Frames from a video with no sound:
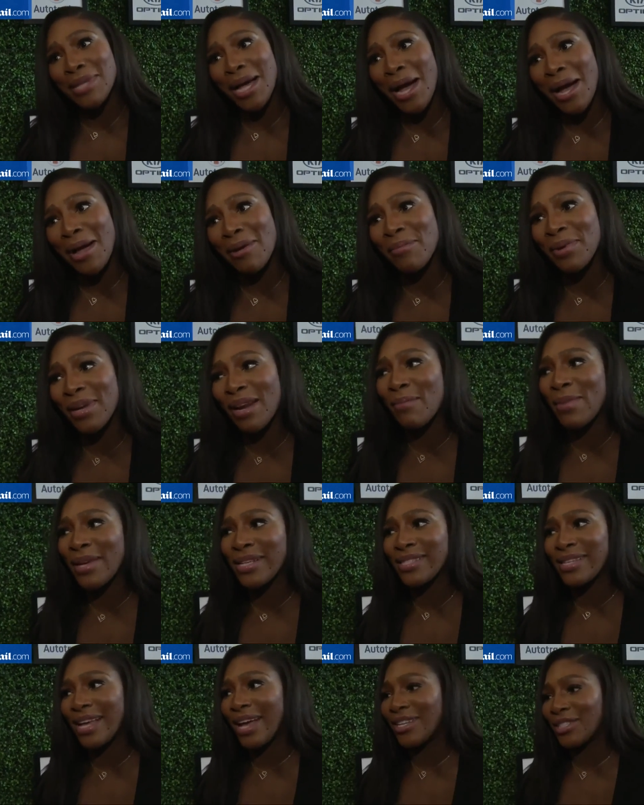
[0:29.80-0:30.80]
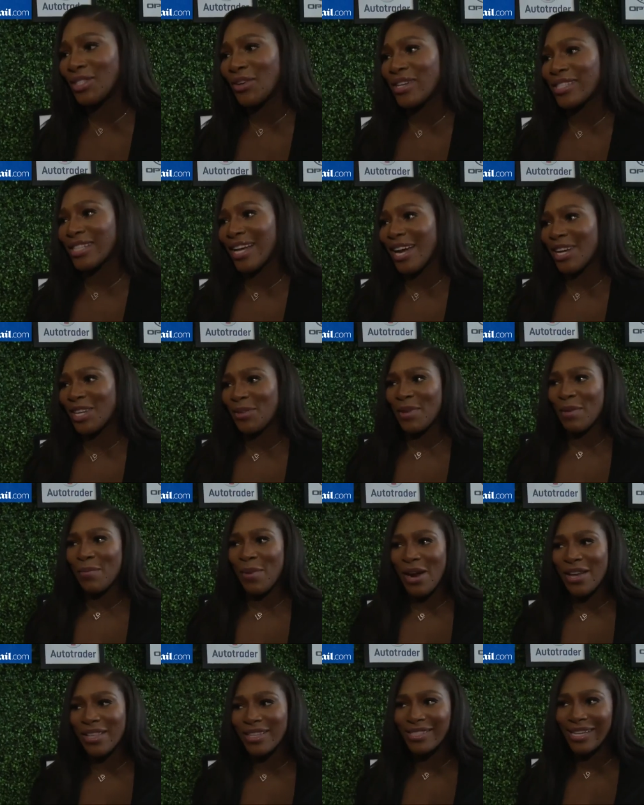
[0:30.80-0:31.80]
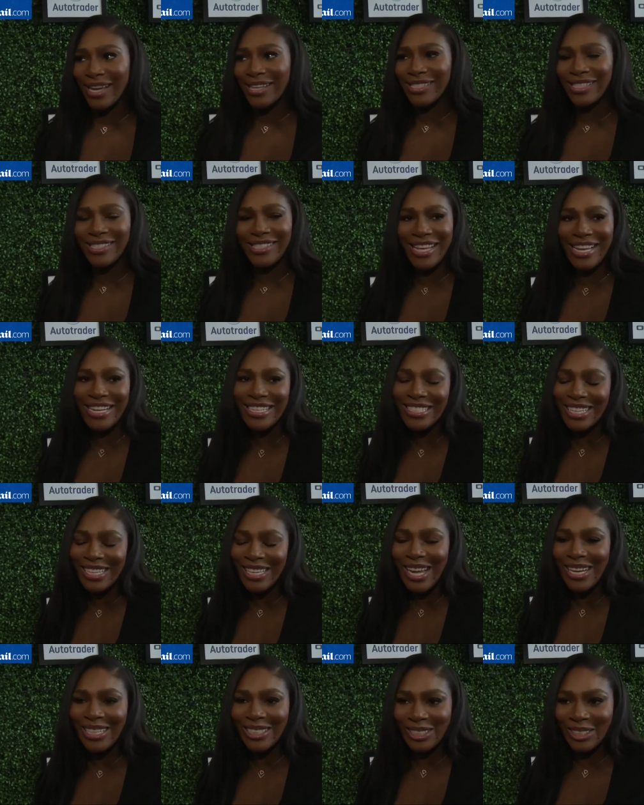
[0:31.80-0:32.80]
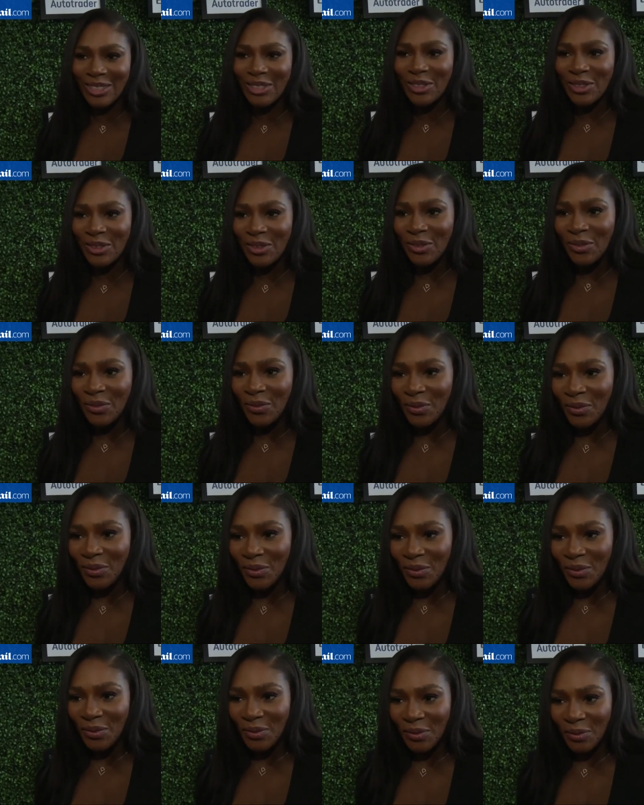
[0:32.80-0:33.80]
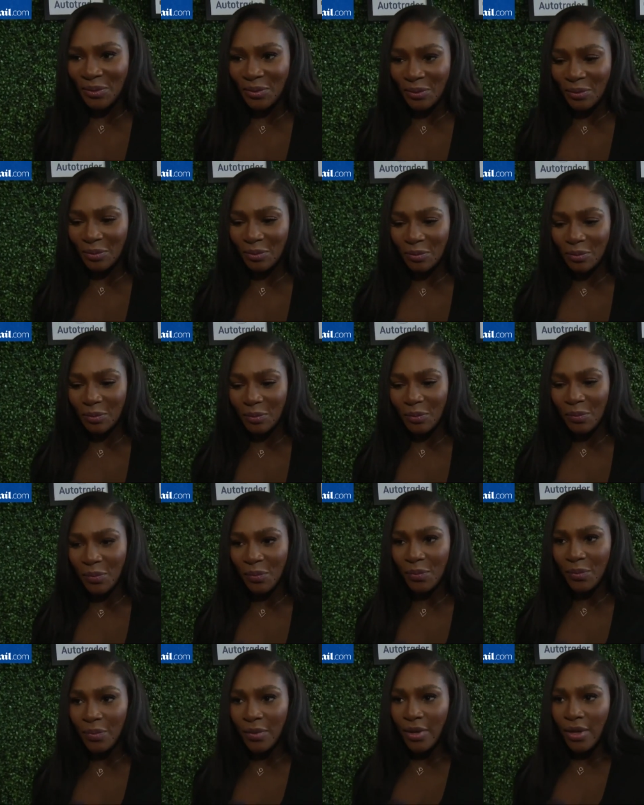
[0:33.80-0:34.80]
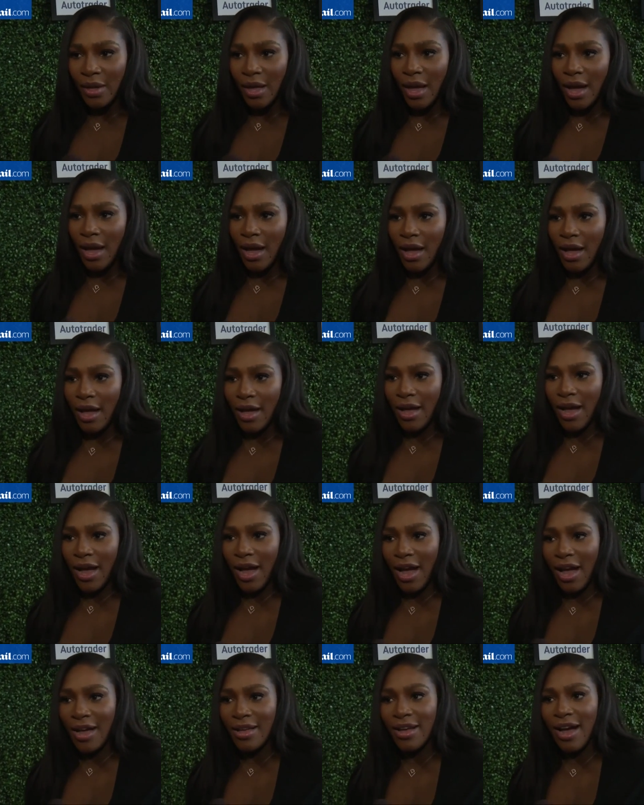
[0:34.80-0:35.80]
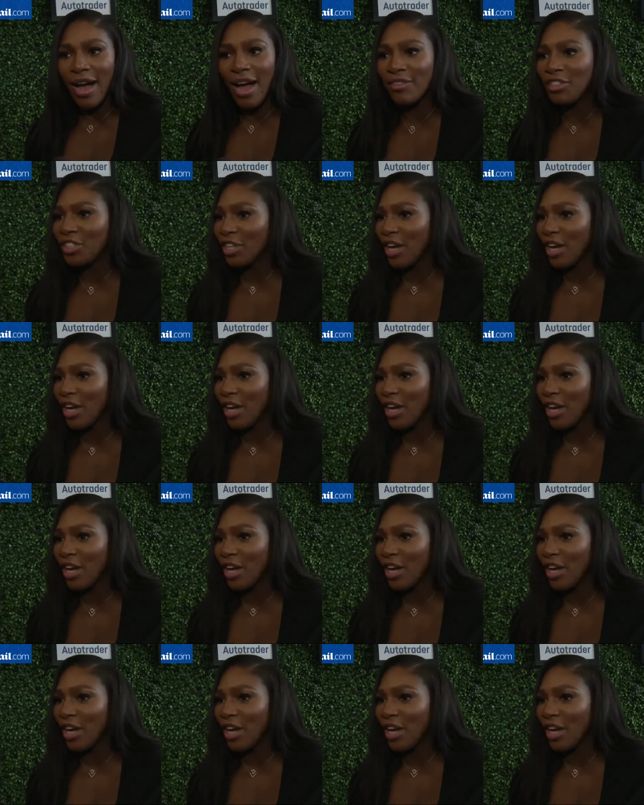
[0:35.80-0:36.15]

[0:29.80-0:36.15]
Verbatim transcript: time time, but I'm so excited to be a part of this HSN collection. Have you had a chance to recuperate? Not really. You jumped right into I've,